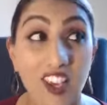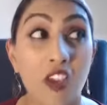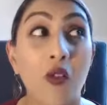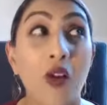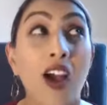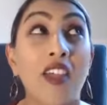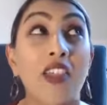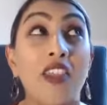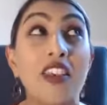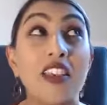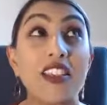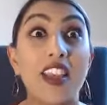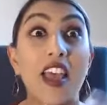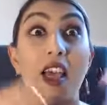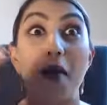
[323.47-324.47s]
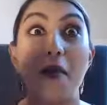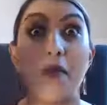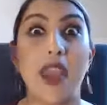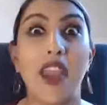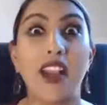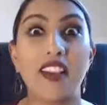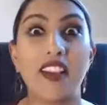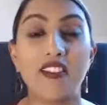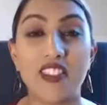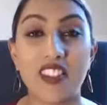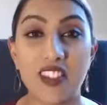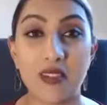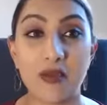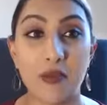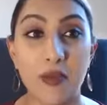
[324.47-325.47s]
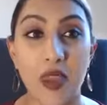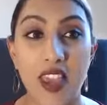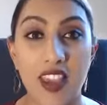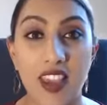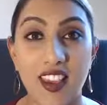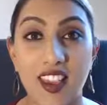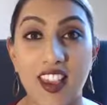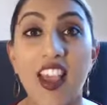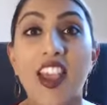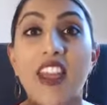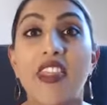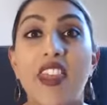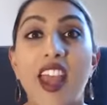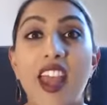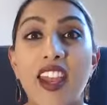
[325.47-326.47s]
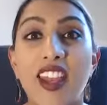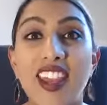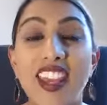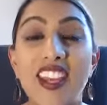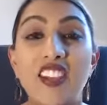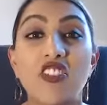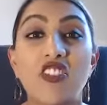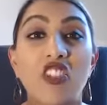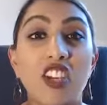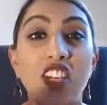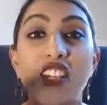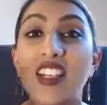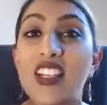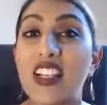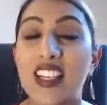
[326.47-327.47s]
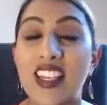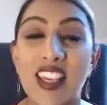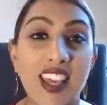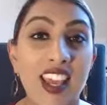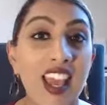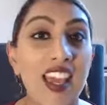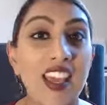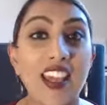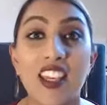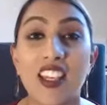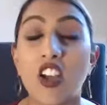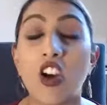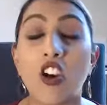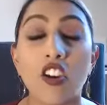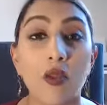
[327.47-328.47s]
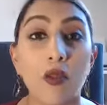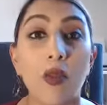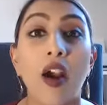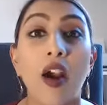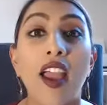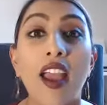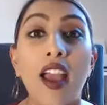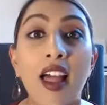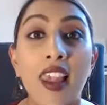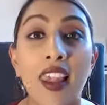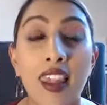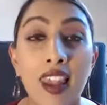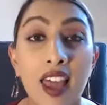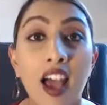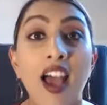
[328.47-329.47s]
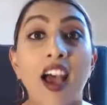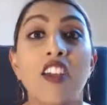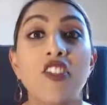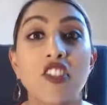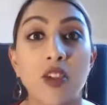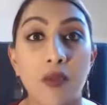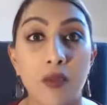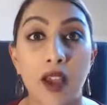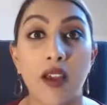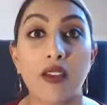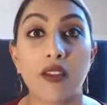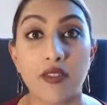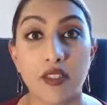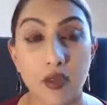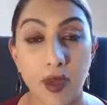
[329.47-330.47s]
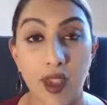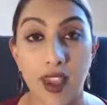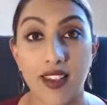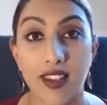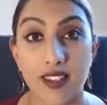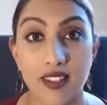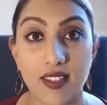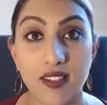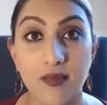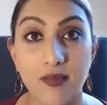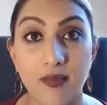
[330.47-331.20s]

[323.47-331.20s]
You are this magnificent being that energetically can occupy a large amount of space.